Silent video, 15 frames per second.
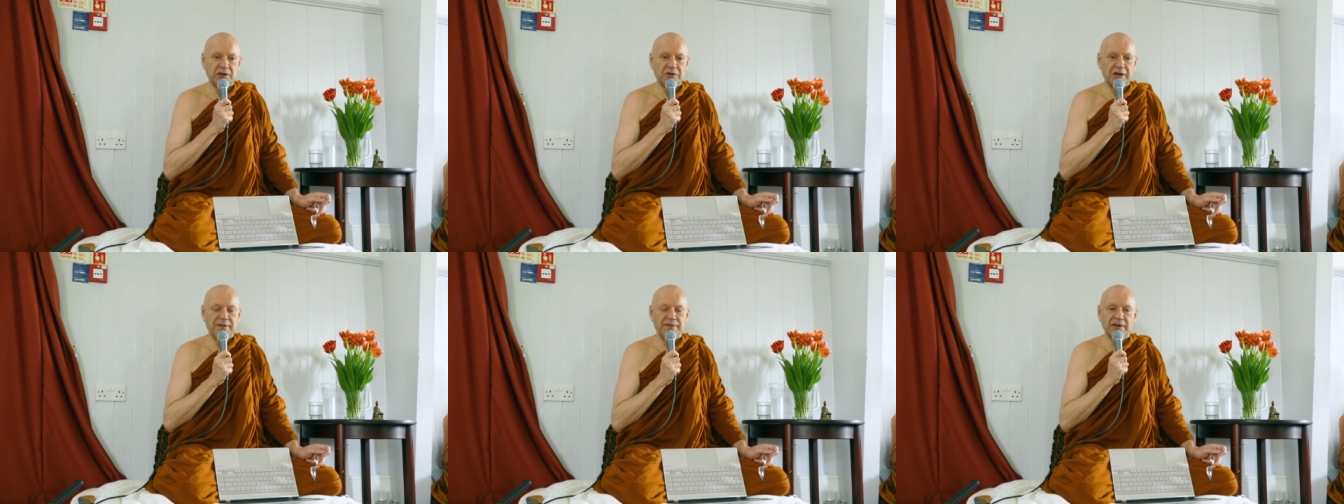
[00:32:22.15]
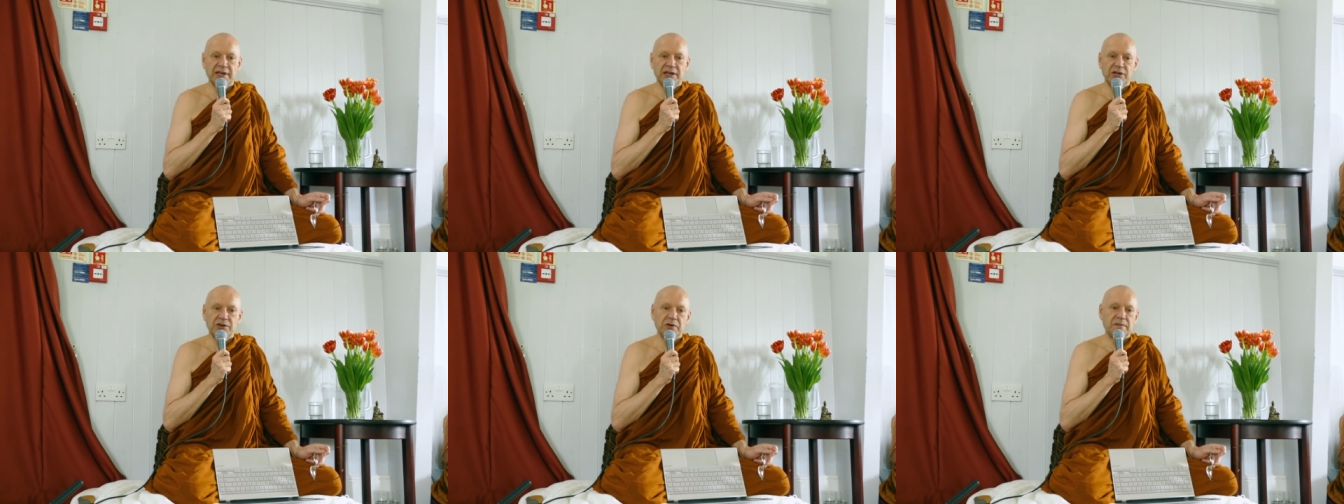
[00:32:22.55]
to having
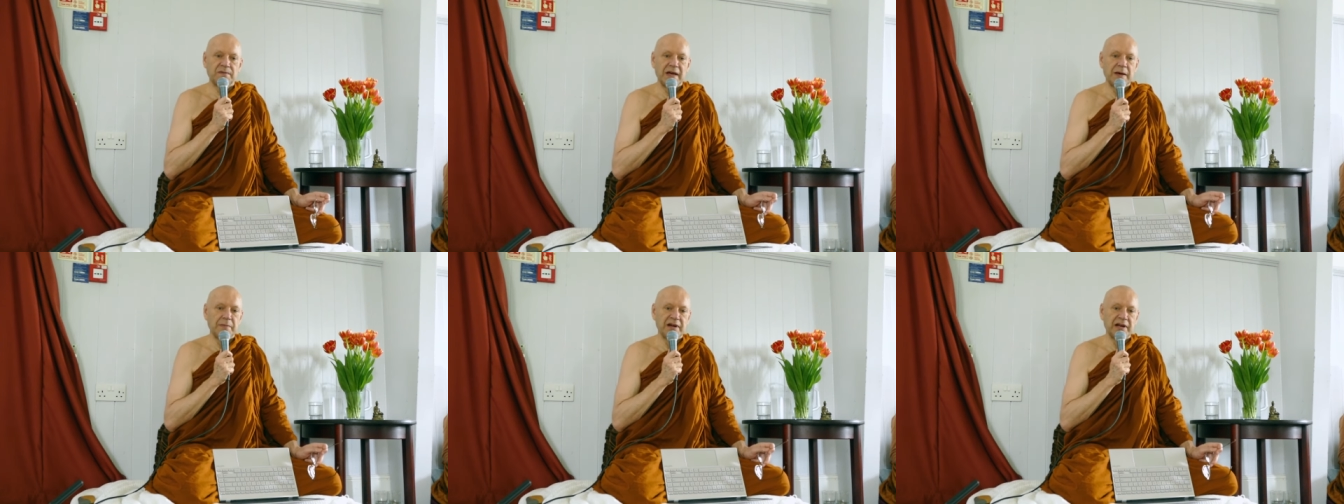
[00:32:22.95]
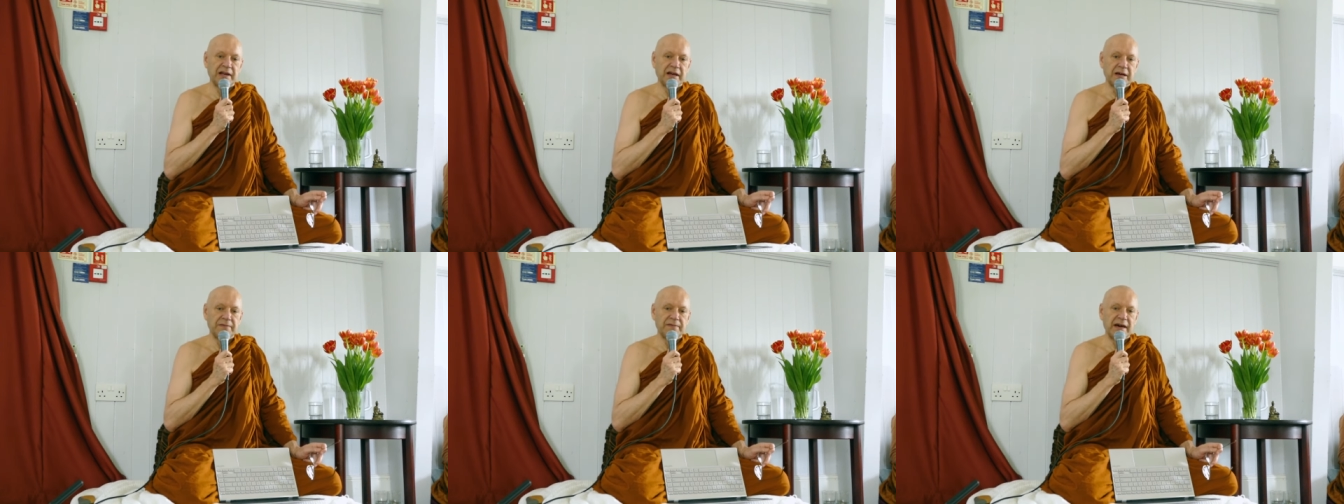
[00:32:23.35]
a good family
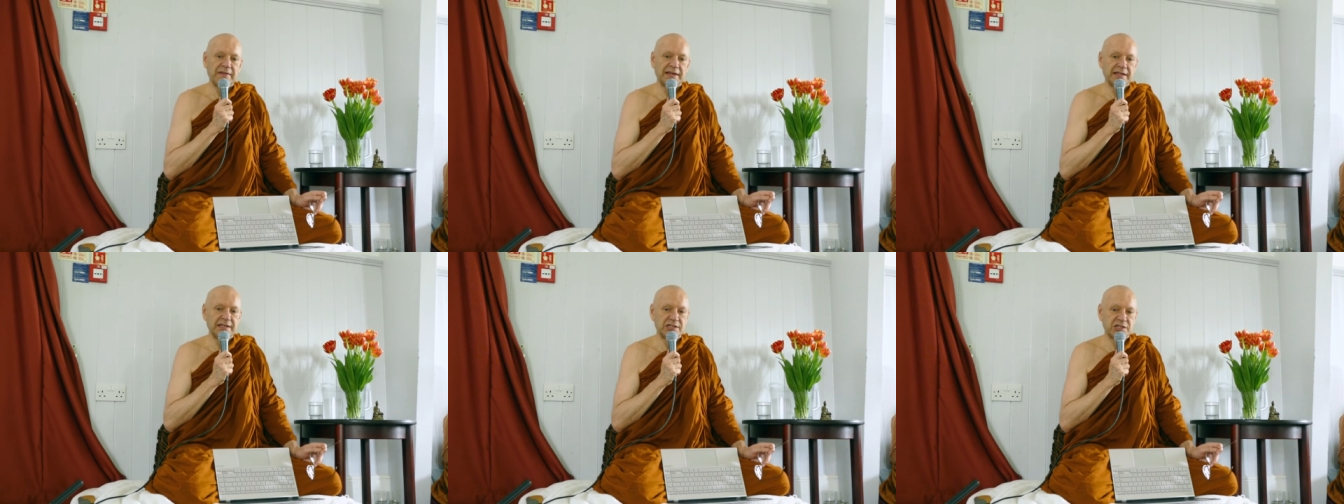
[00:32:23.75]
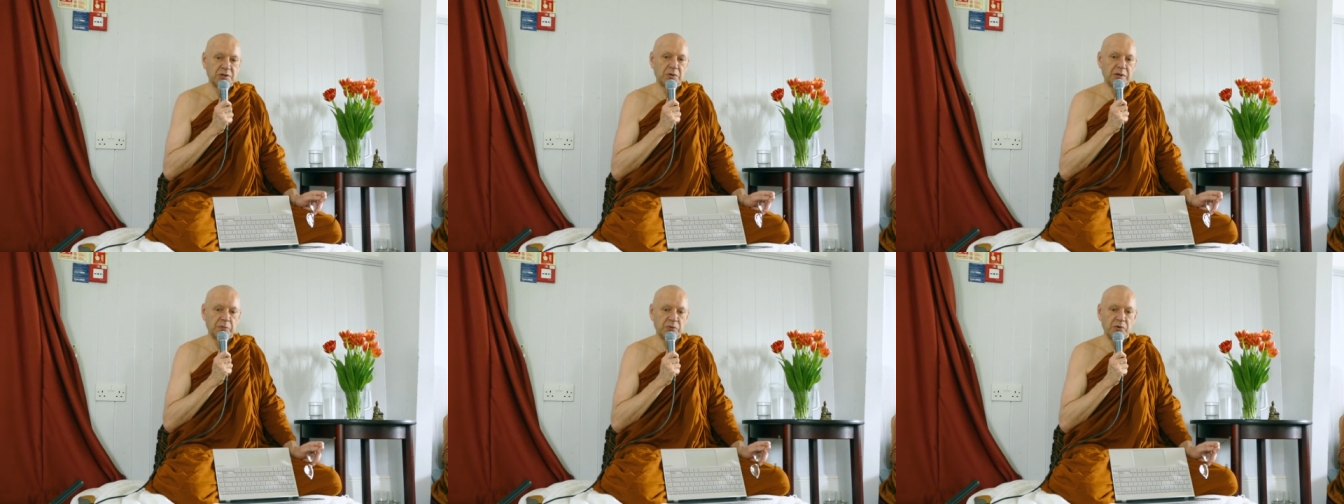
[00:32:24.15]
life, I think, is
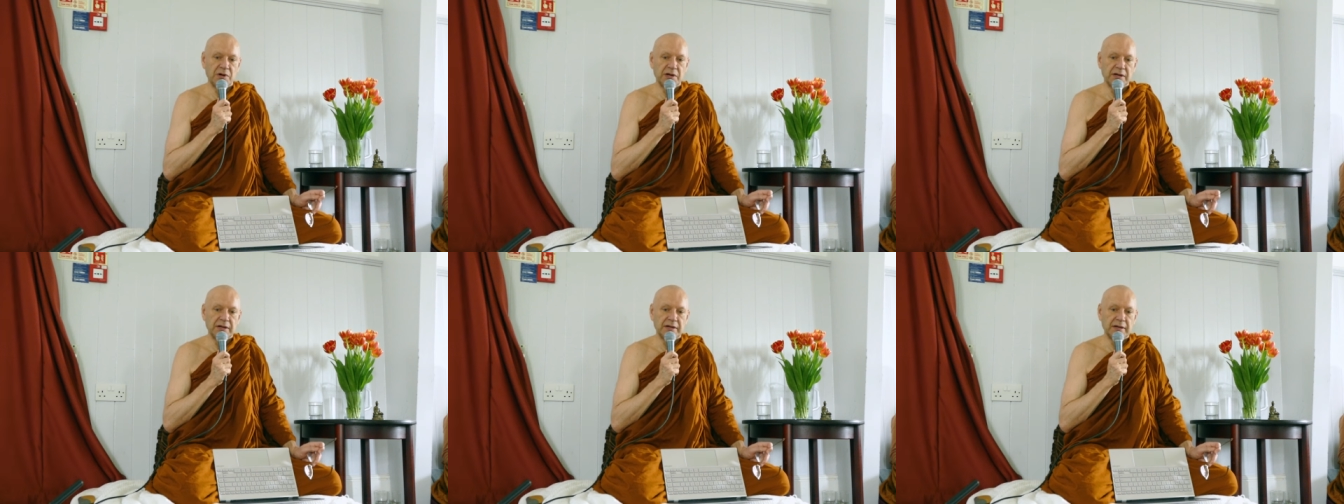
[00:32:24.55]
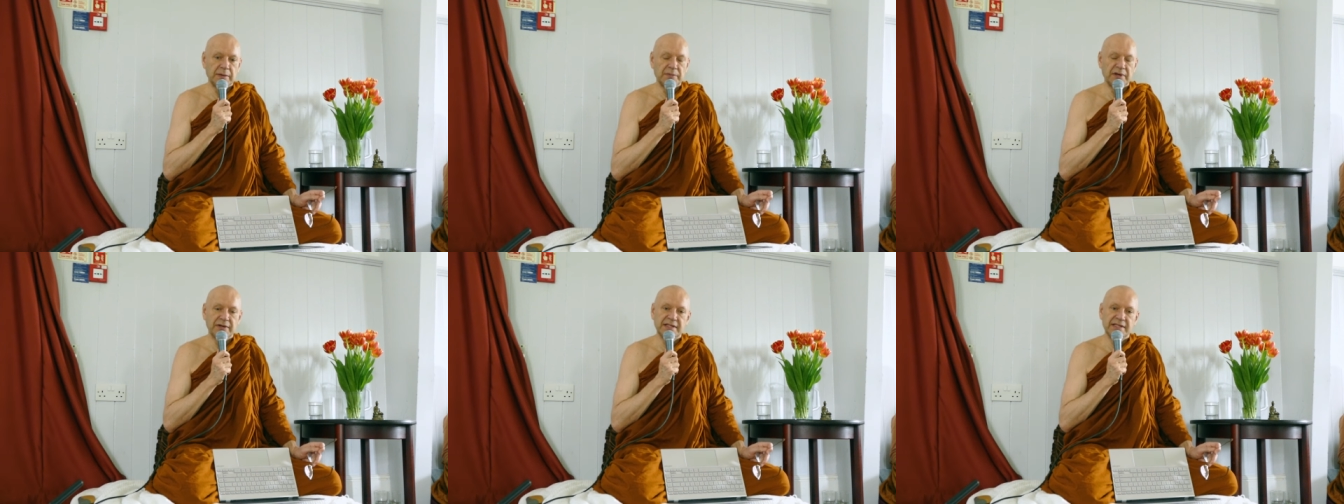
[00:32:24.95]
so important uh,
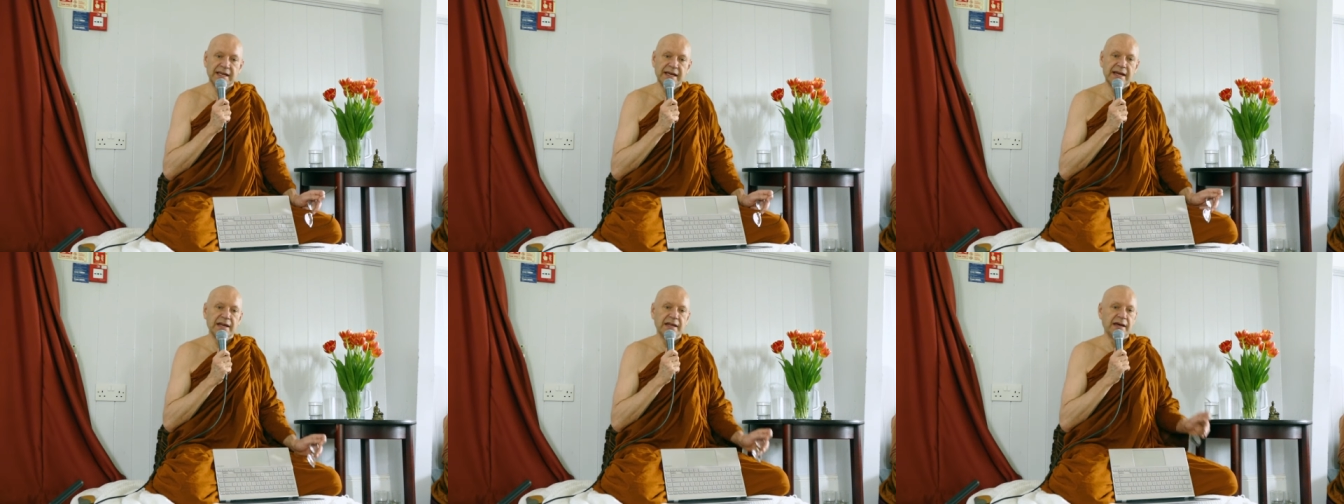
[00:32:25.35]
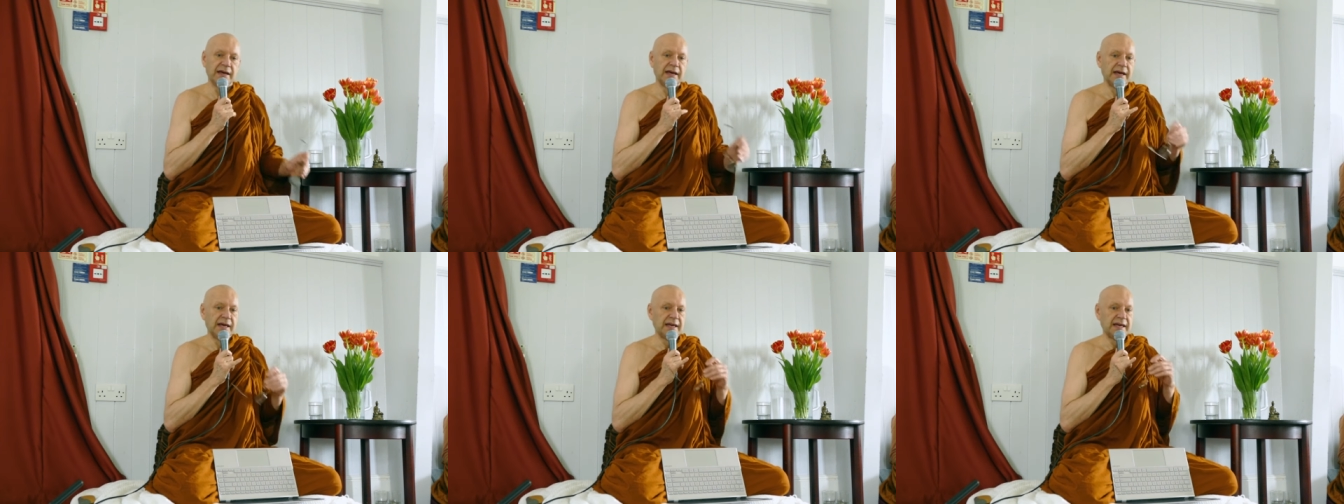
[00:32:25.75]
because then, uh,